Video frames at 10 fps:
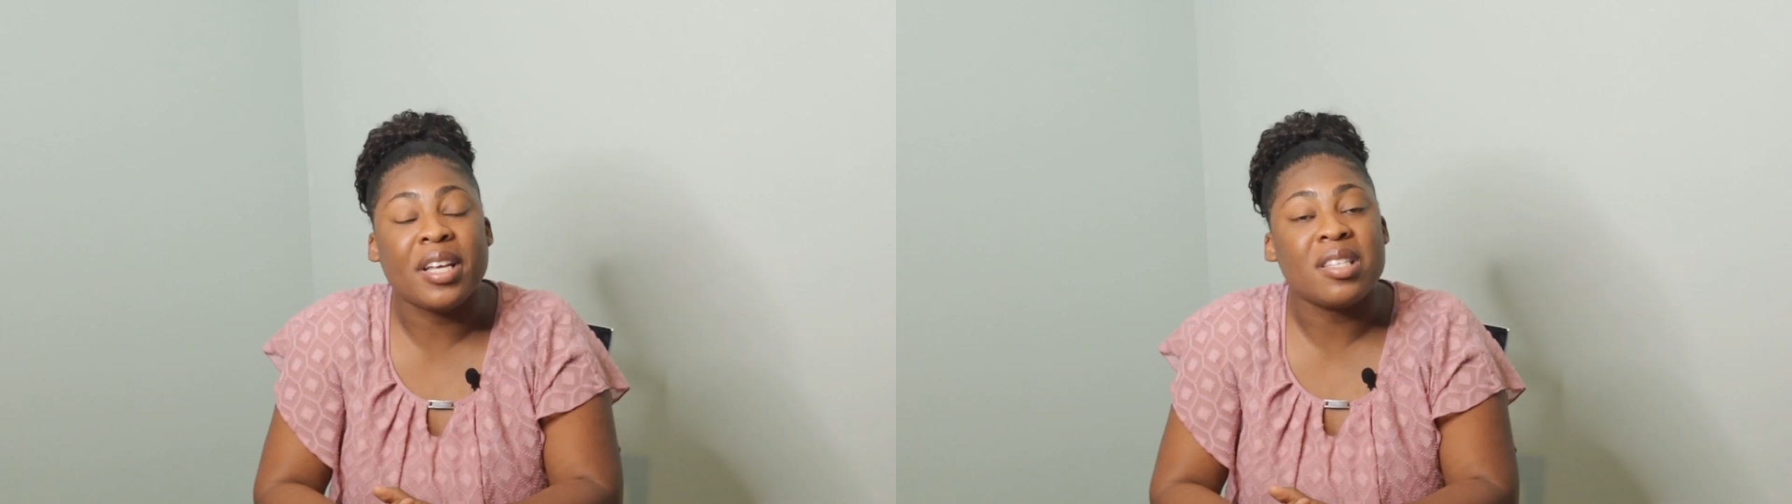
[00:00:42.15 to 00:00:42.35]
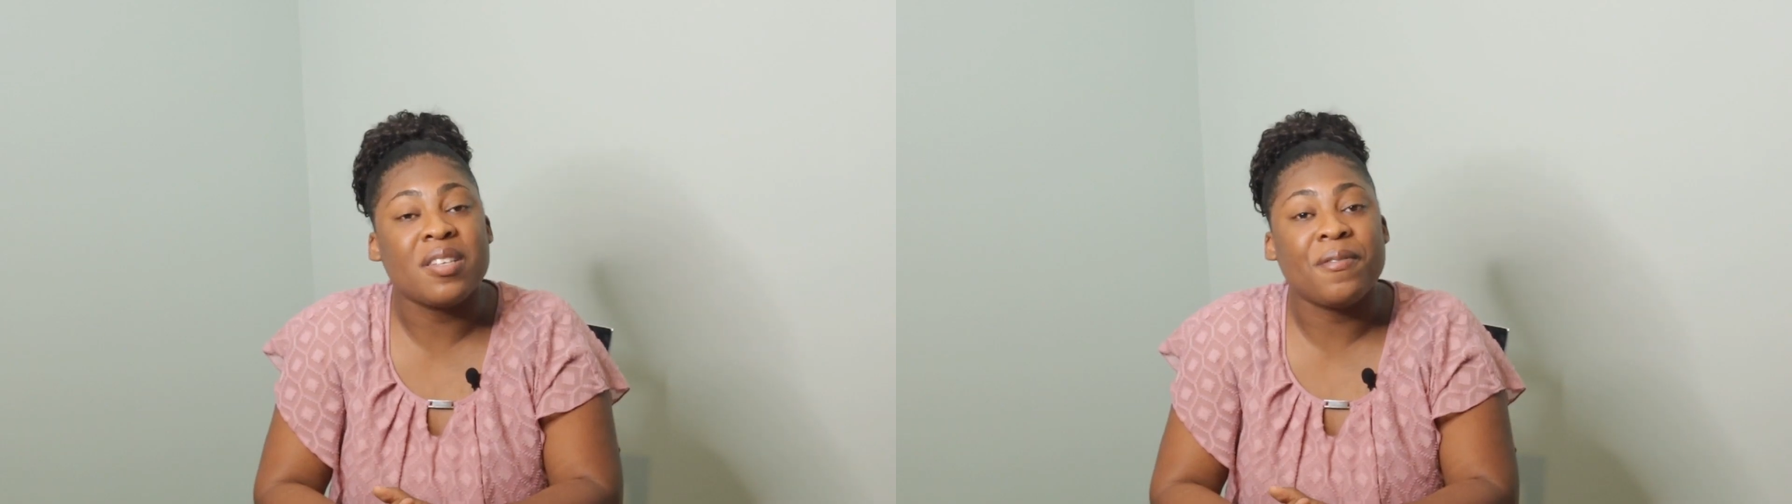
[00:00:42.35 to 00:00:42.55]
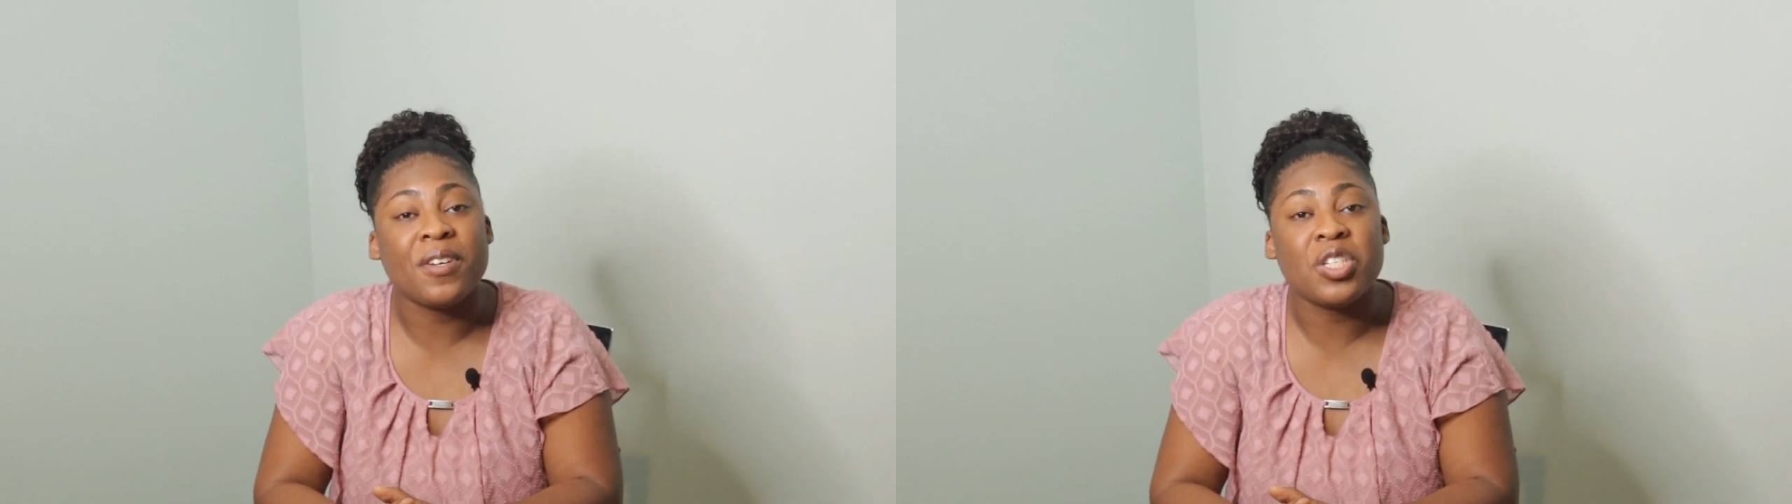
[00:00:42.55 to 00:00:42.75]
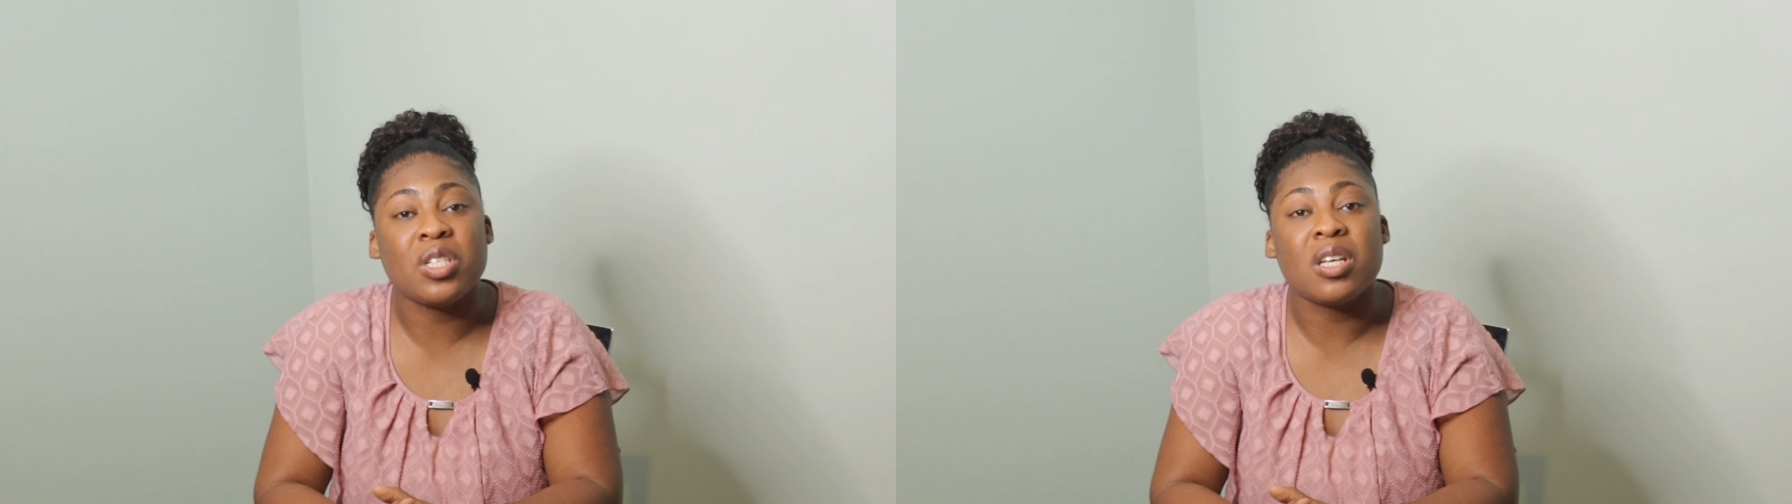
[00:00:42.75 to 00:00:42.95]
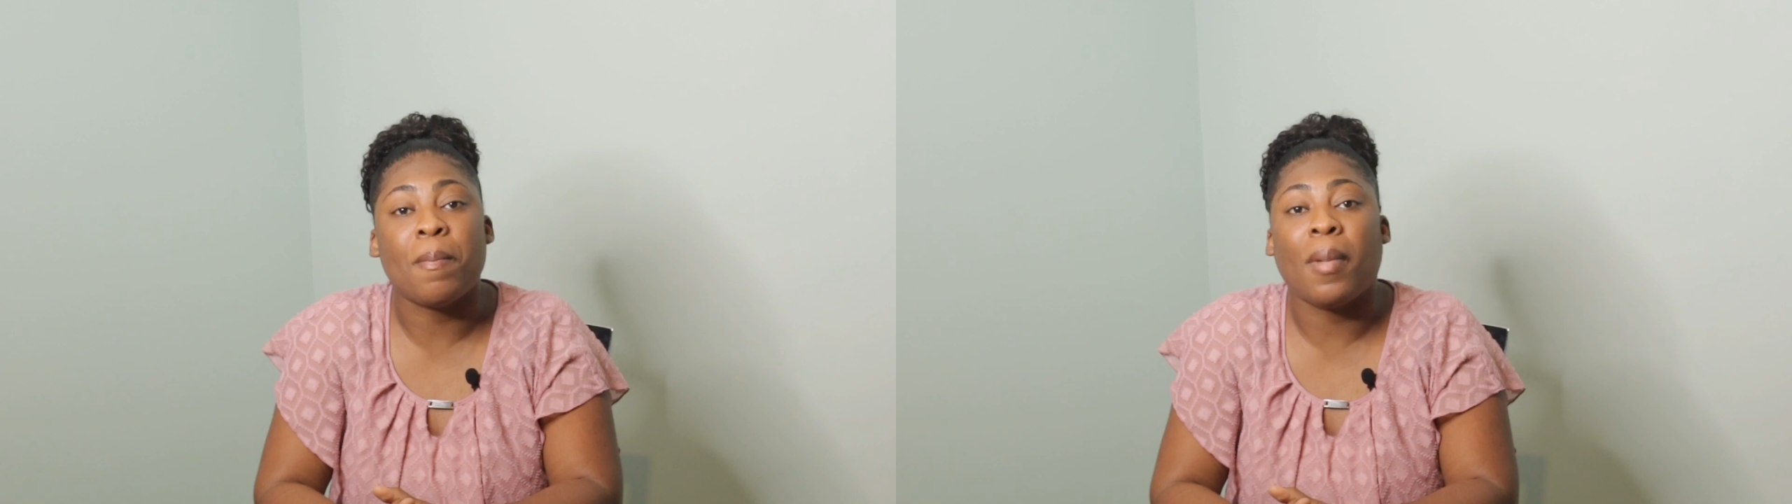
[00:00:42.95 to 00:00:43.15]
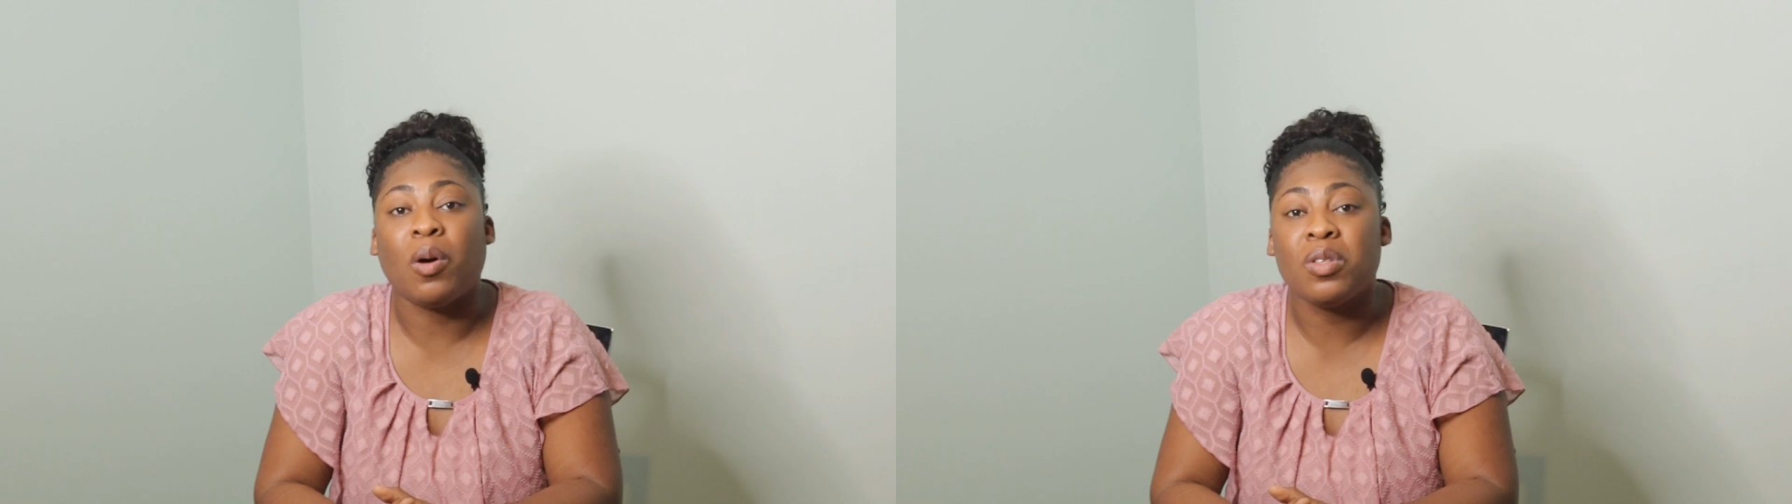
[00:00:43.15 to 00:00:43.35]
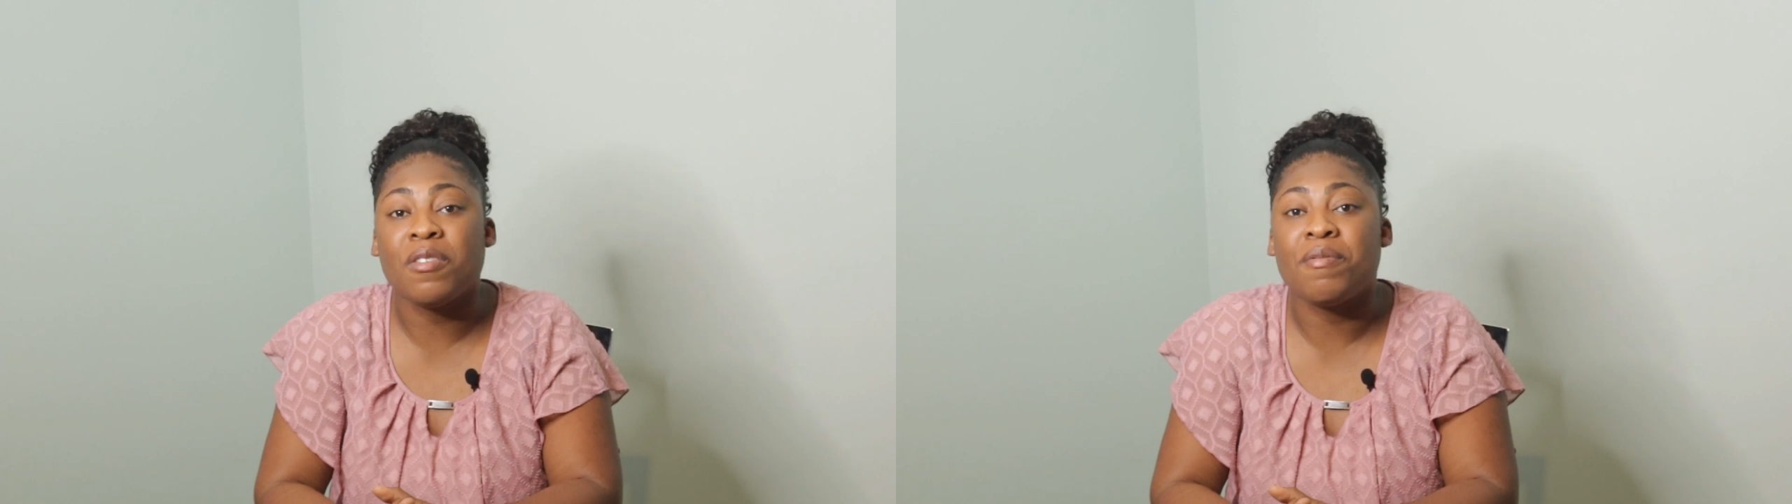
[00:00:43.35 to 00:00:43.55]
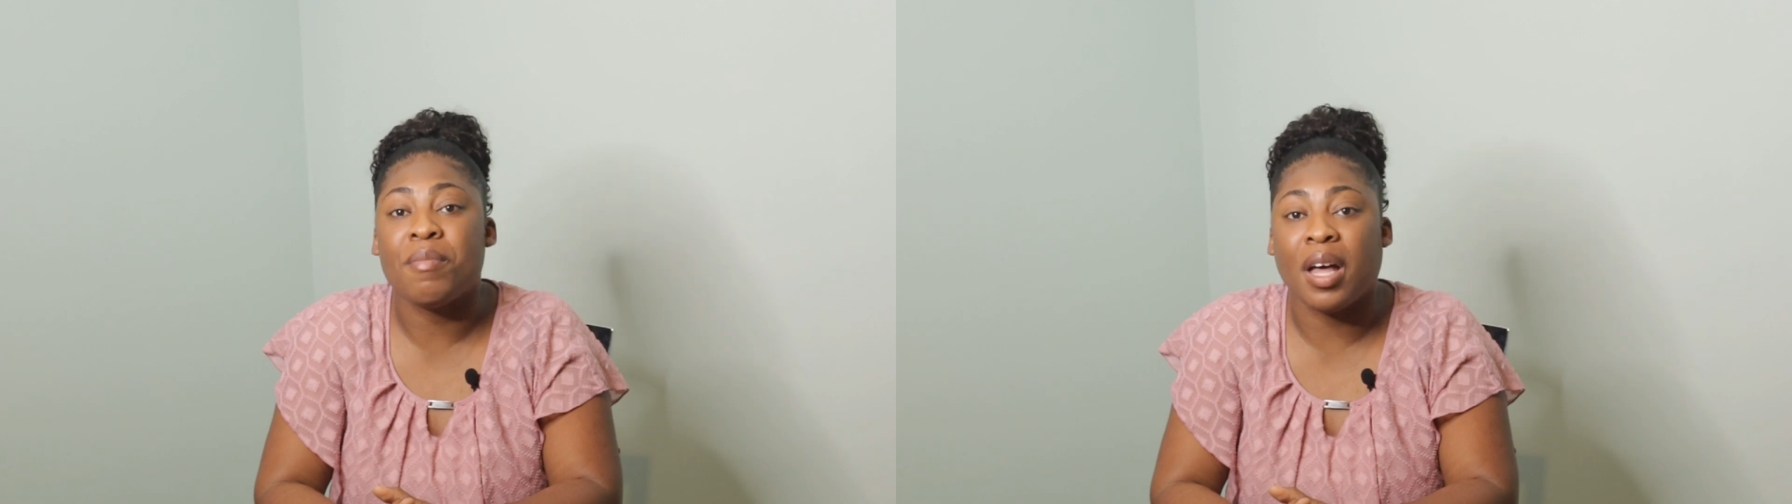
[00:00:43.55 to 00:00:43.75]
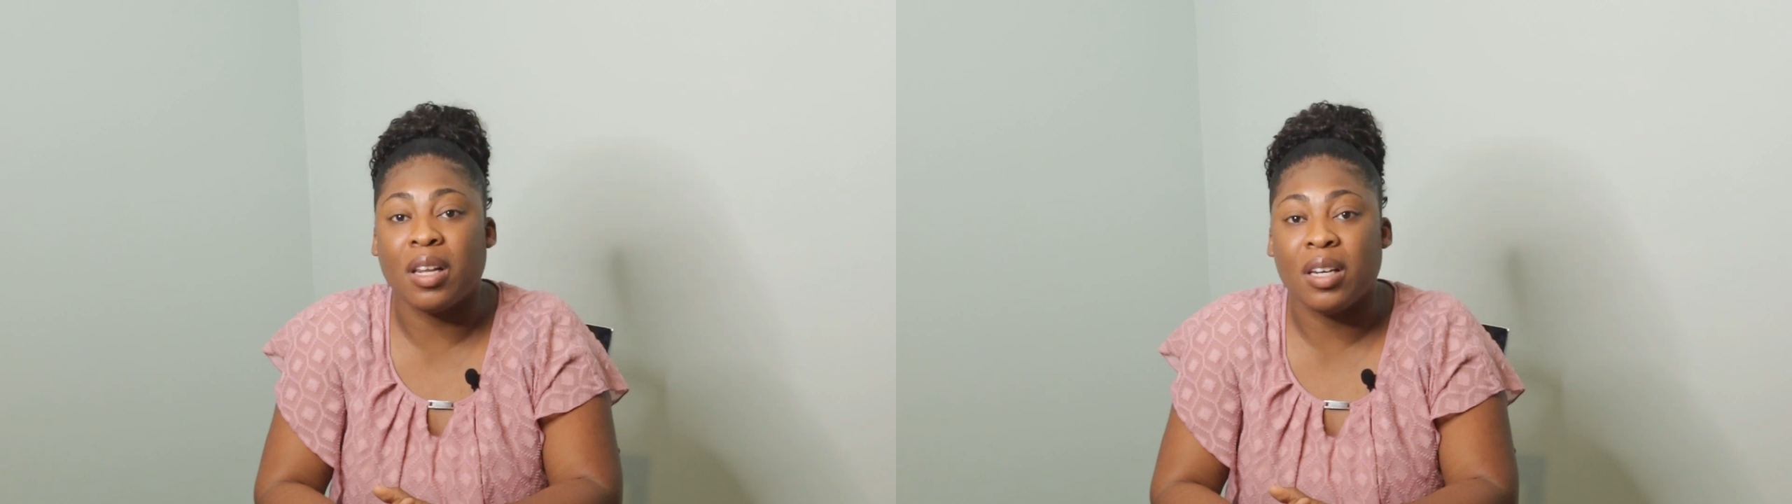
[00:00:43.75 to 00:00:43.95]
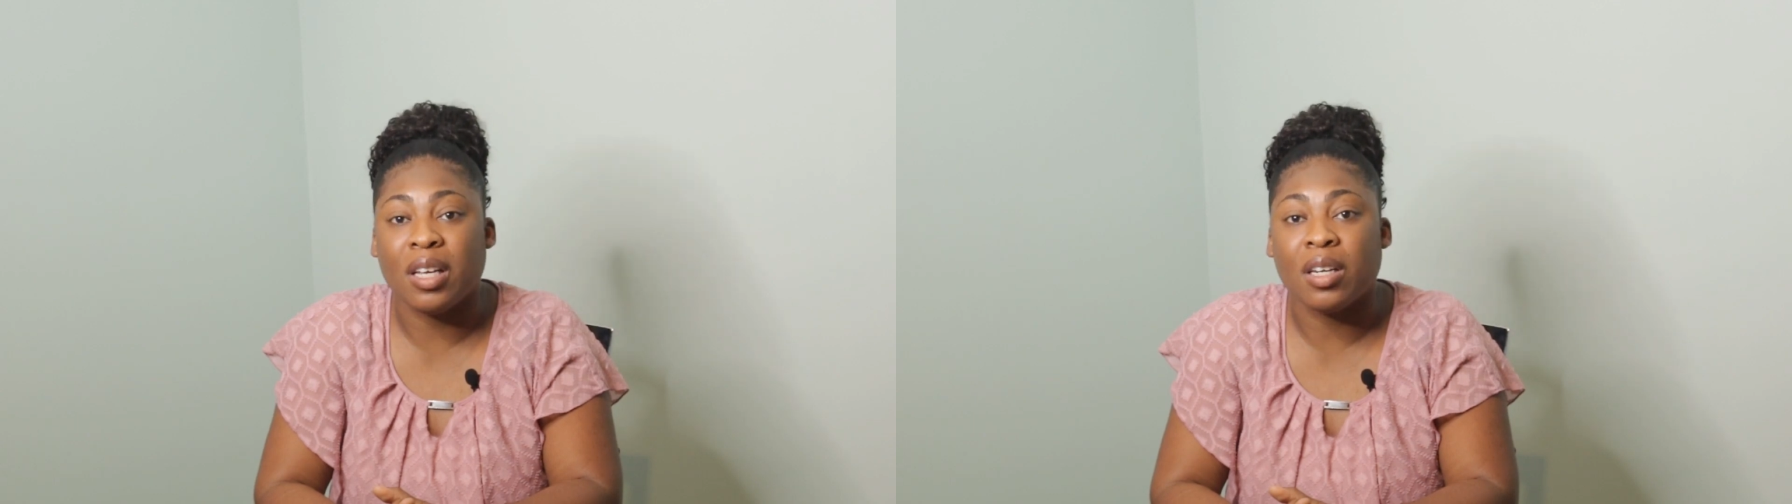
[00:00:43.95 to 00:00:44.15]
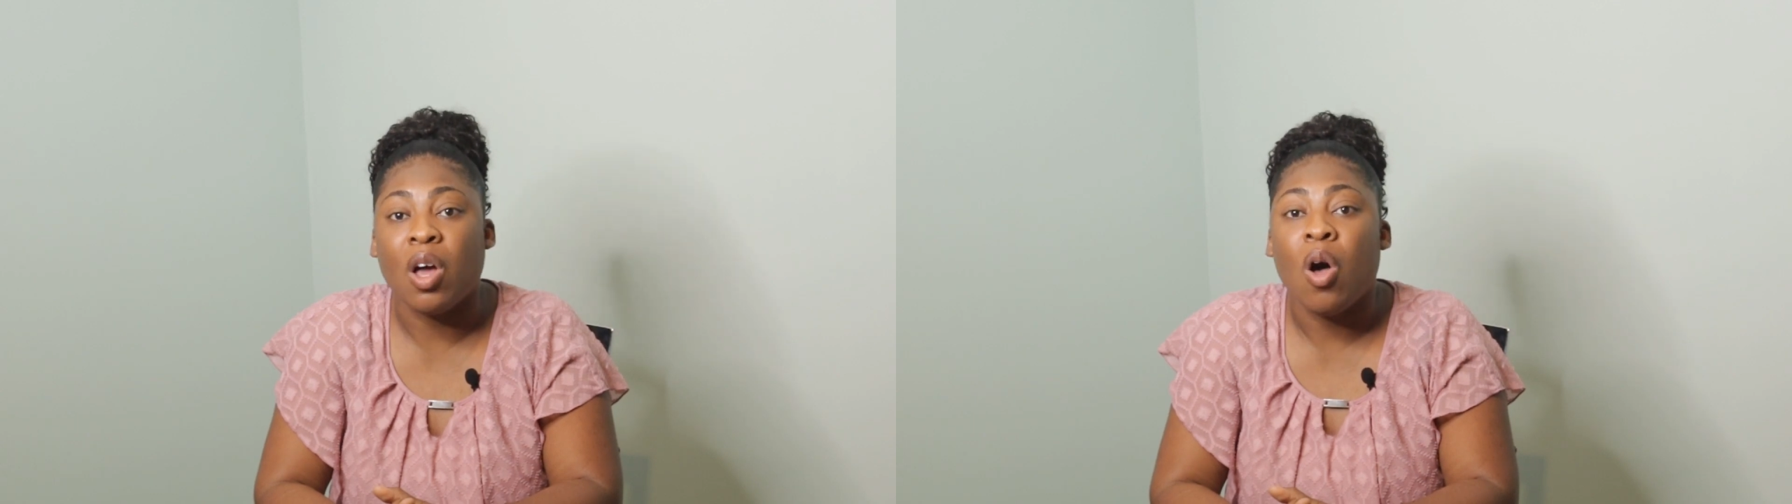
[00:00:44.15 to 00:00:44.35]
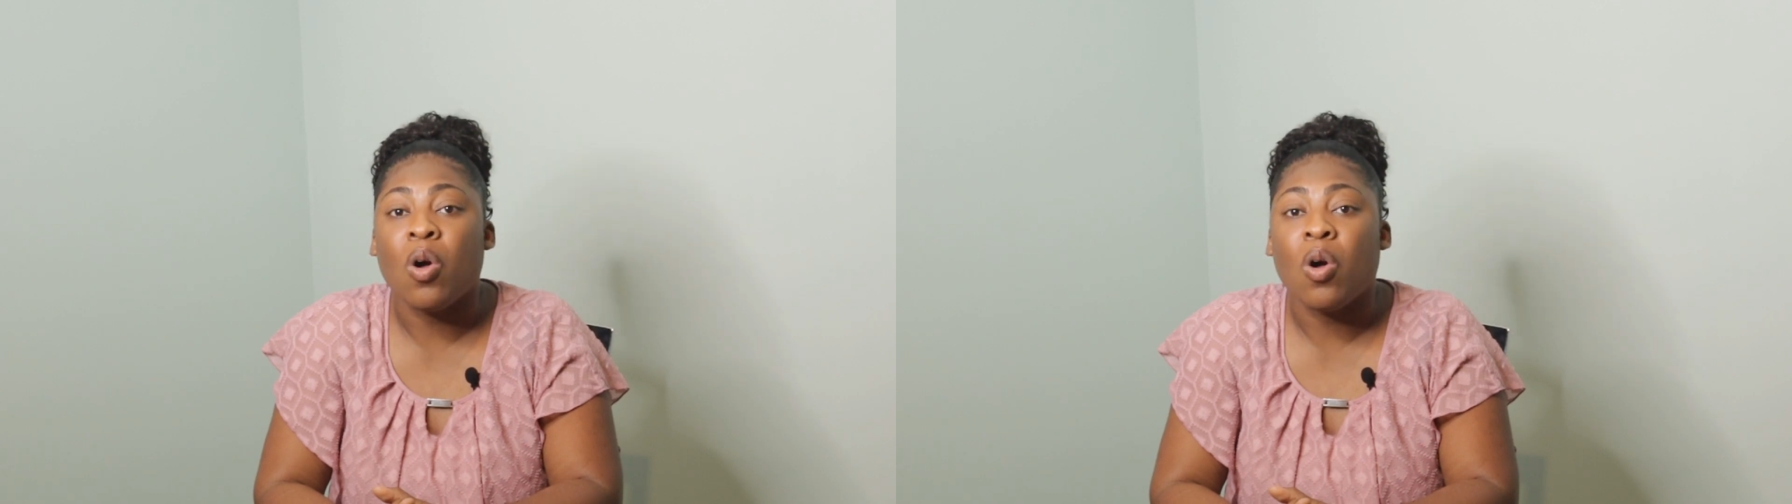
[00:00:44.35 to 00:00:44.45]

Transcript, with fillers: insufficient amount of melanin